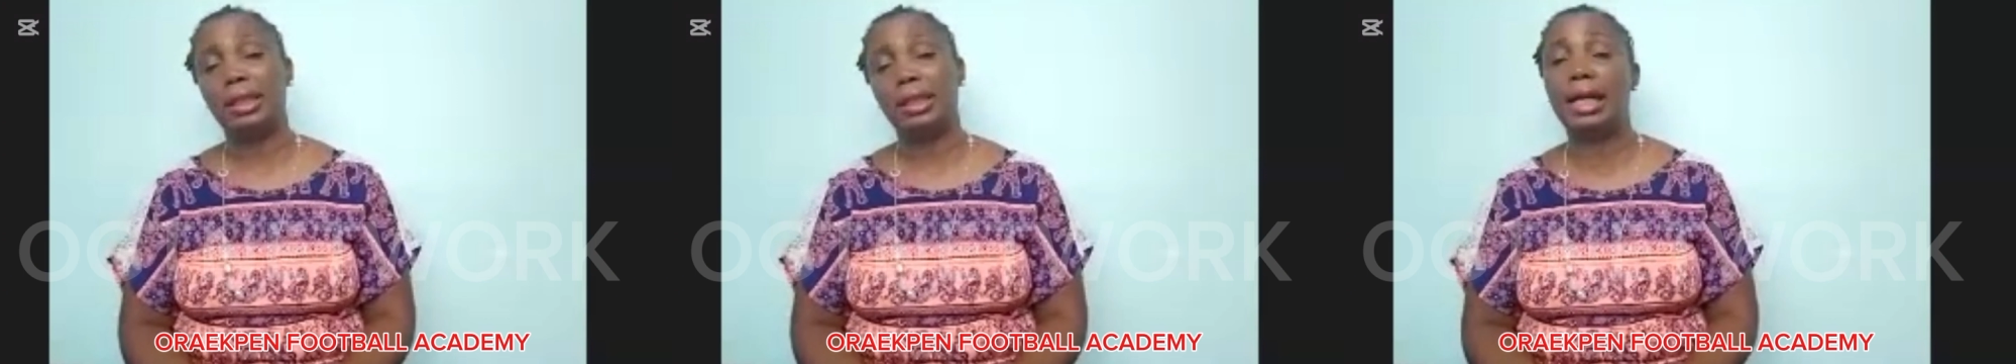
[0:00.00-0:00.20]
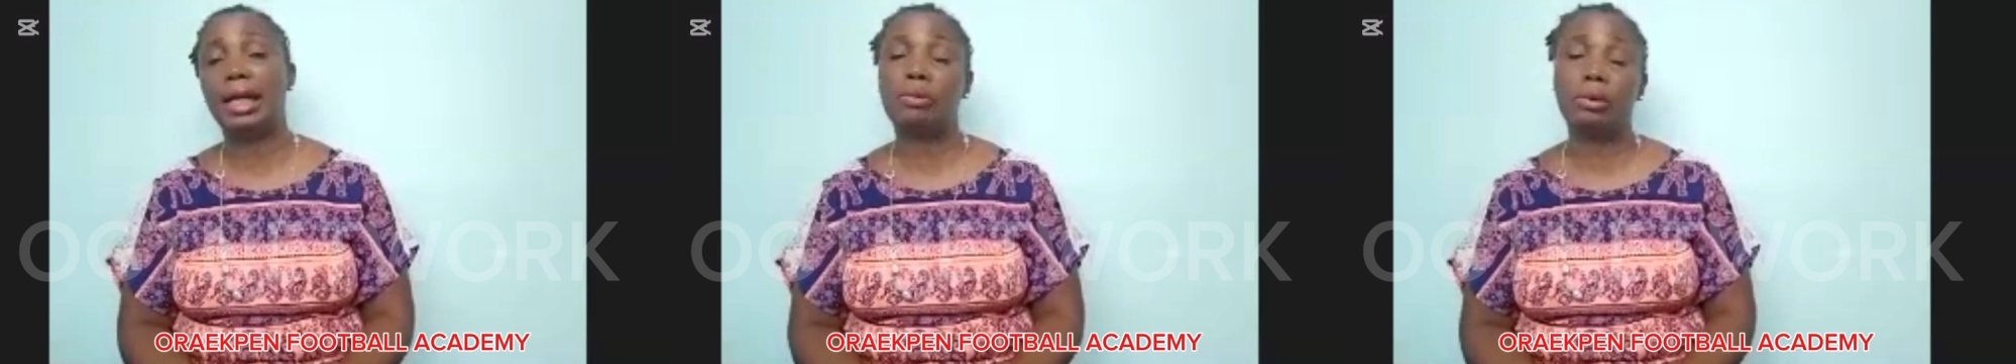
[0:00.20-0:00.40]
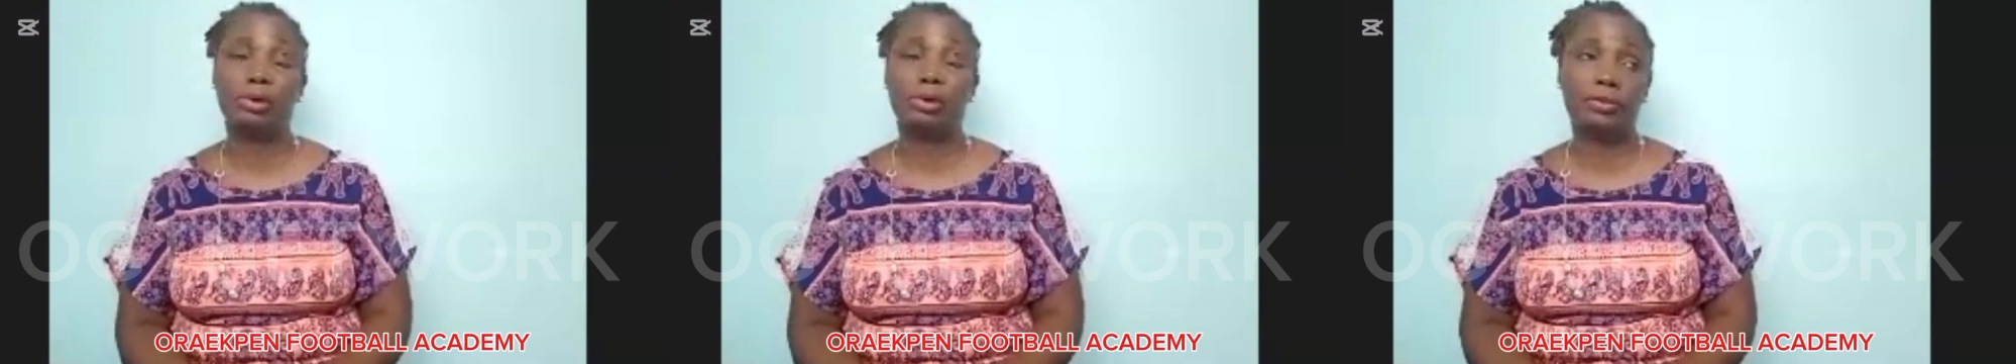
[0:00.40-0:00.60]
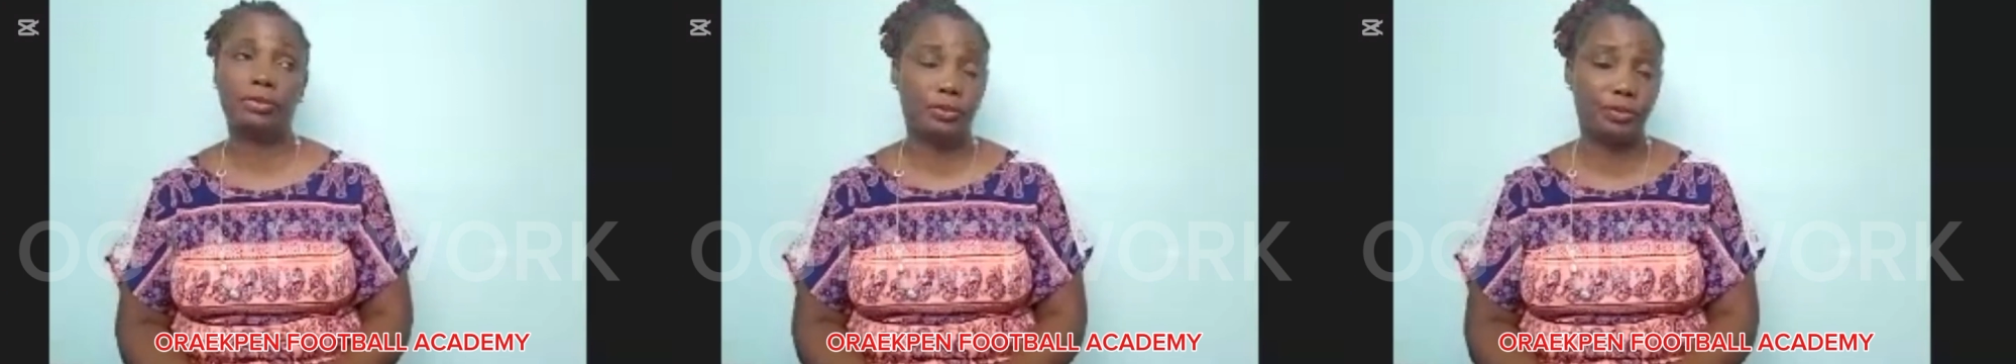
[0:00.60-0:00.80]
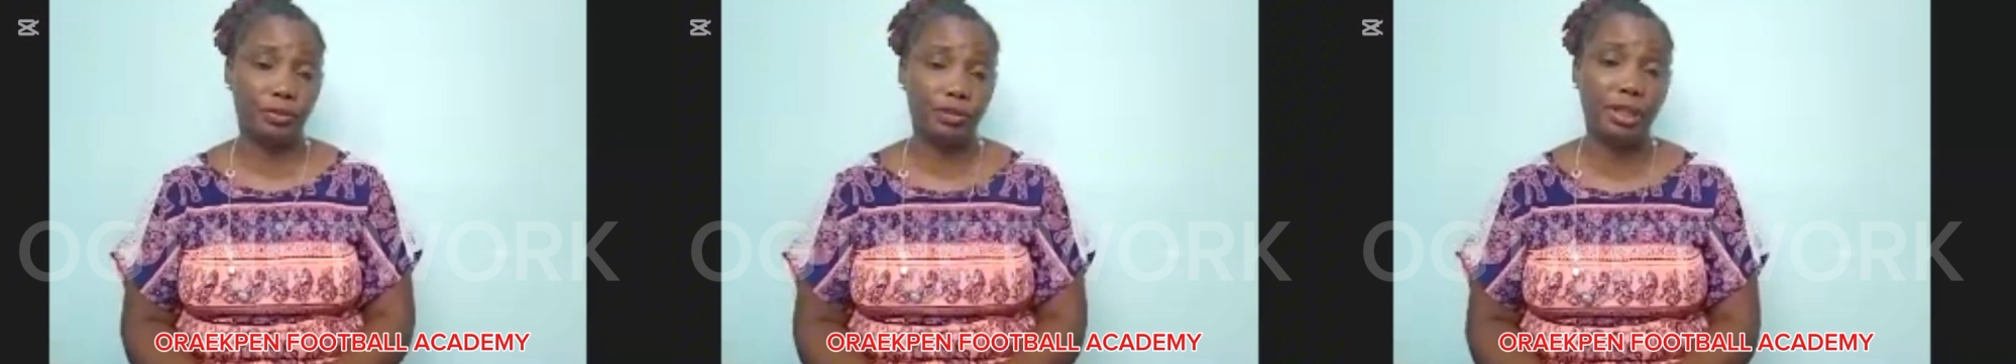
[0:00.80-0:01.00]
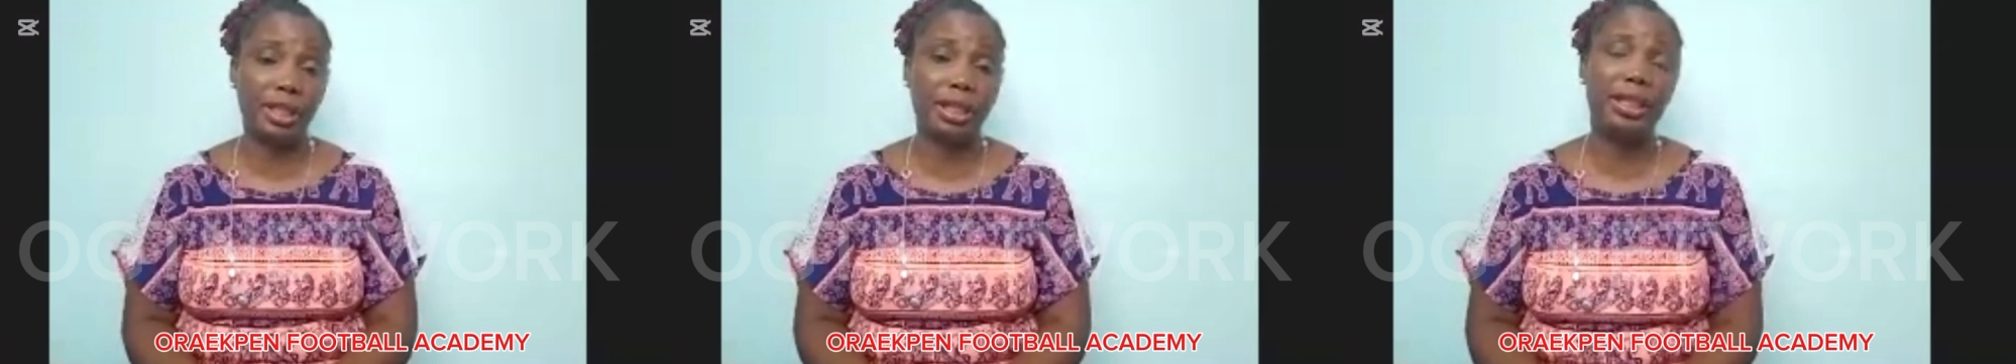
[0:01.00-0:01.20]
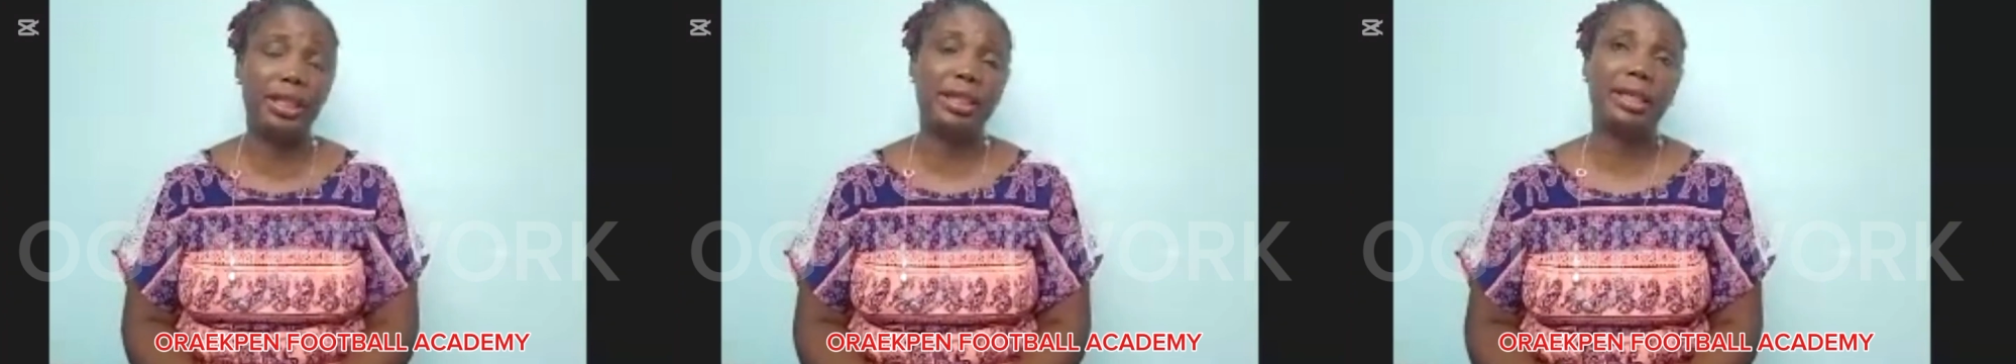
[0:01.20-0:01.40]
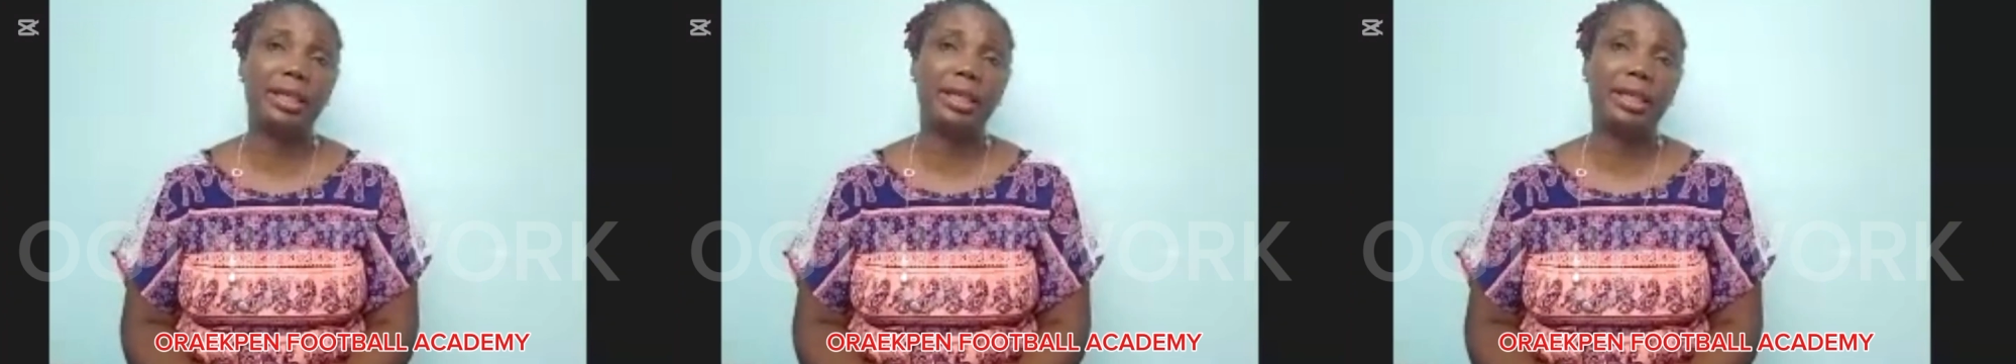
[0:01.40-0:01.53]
that it was for free.